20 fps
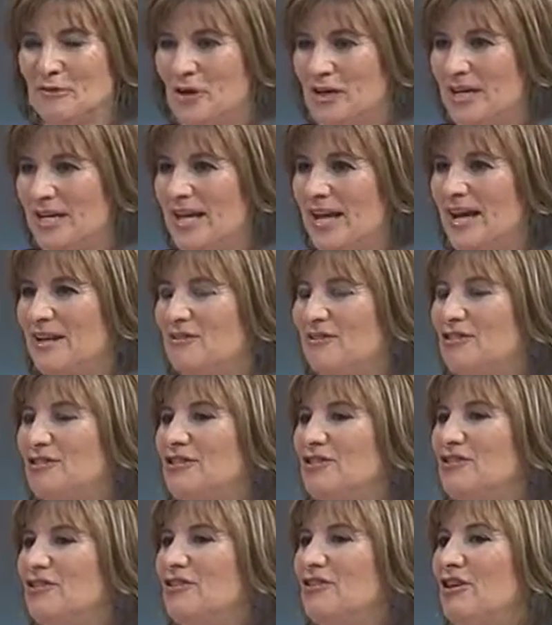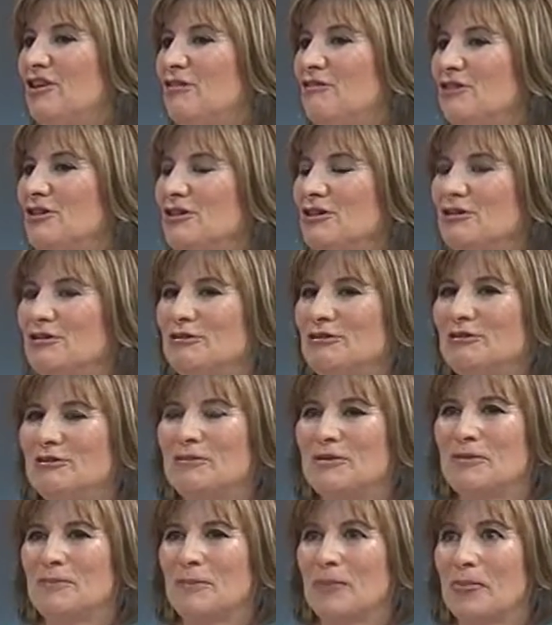an answer, so you
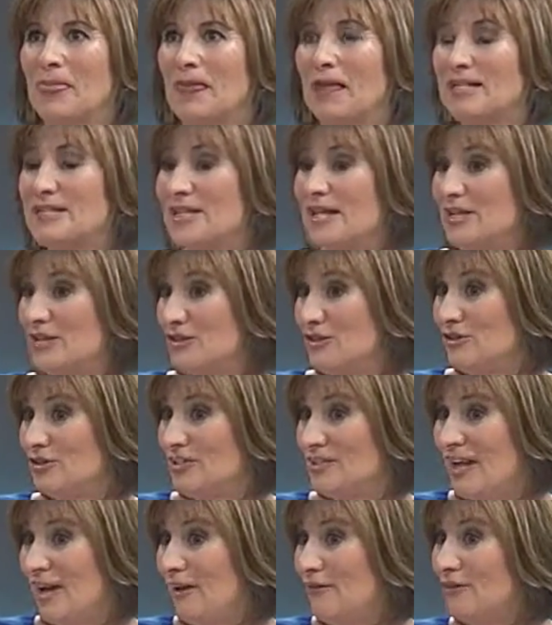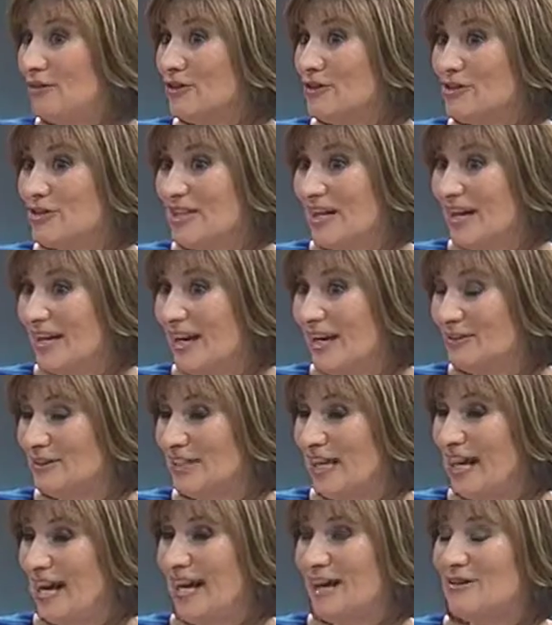say it to yourself or you say it out
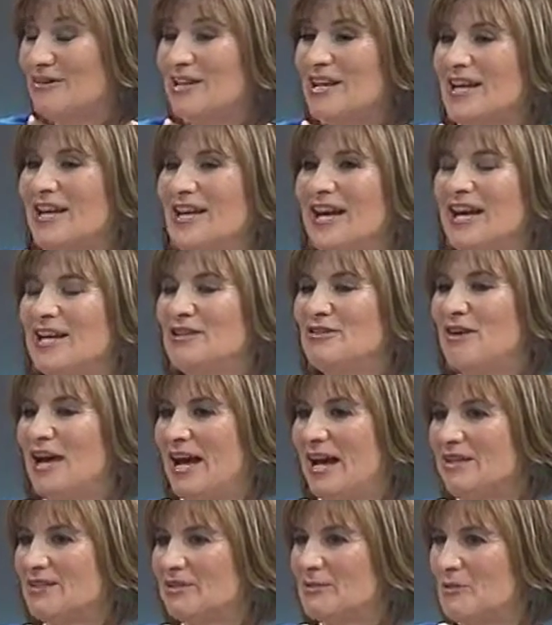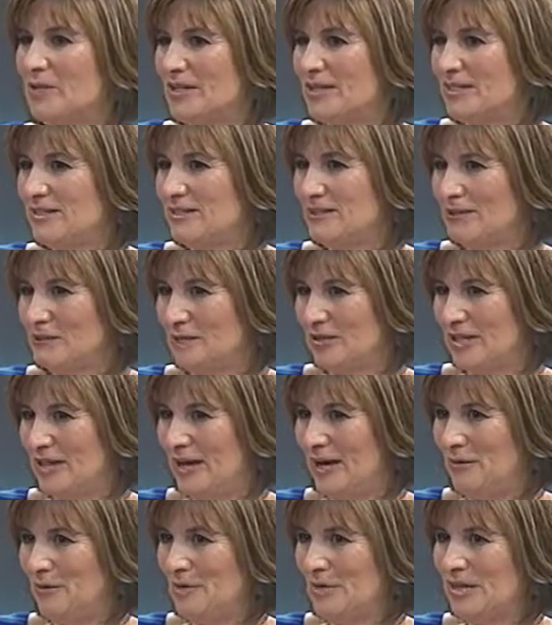loud, and you ask what it is that you want
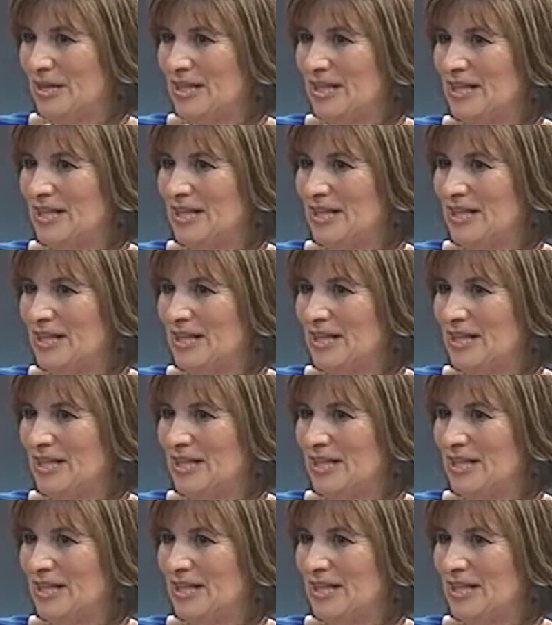help with.